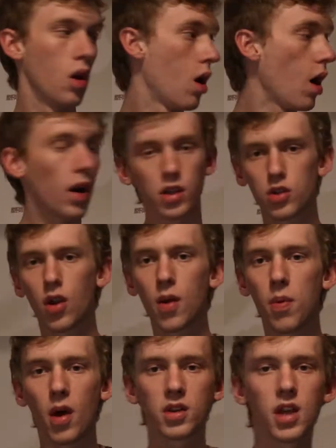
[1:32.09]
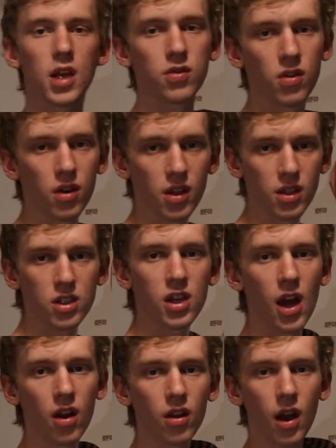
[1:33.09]
Alright, so I apologize for this
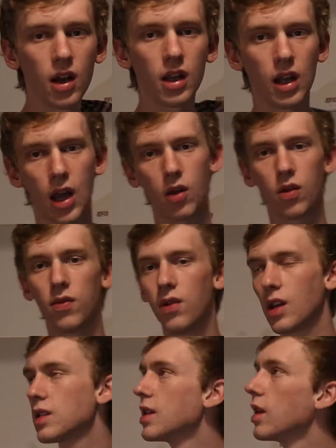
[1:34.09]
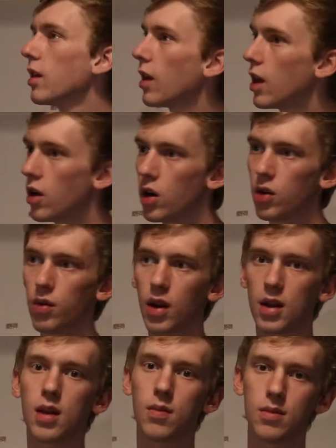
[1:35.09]
shadow lighting. I will fix it later when
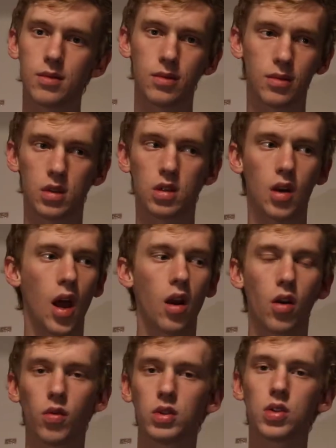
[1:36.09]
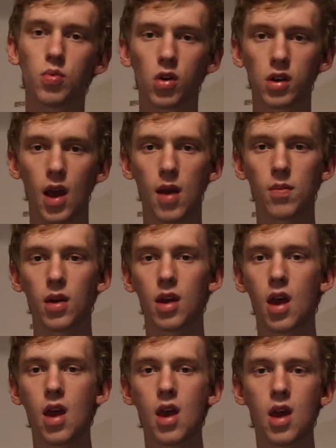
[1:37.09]
I get, I don't know, just more time.
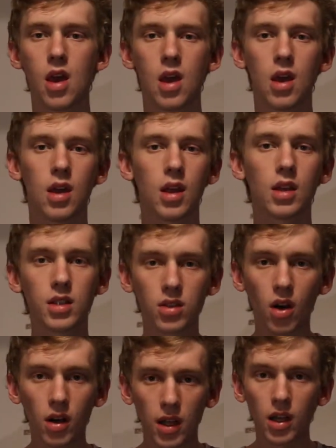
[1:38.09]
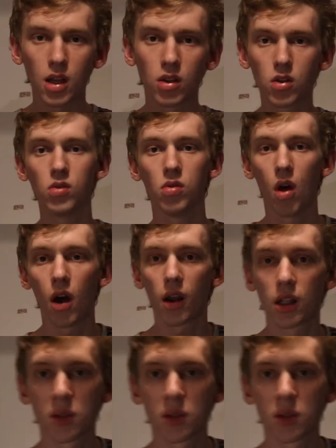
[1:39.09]
But this is already taking too long.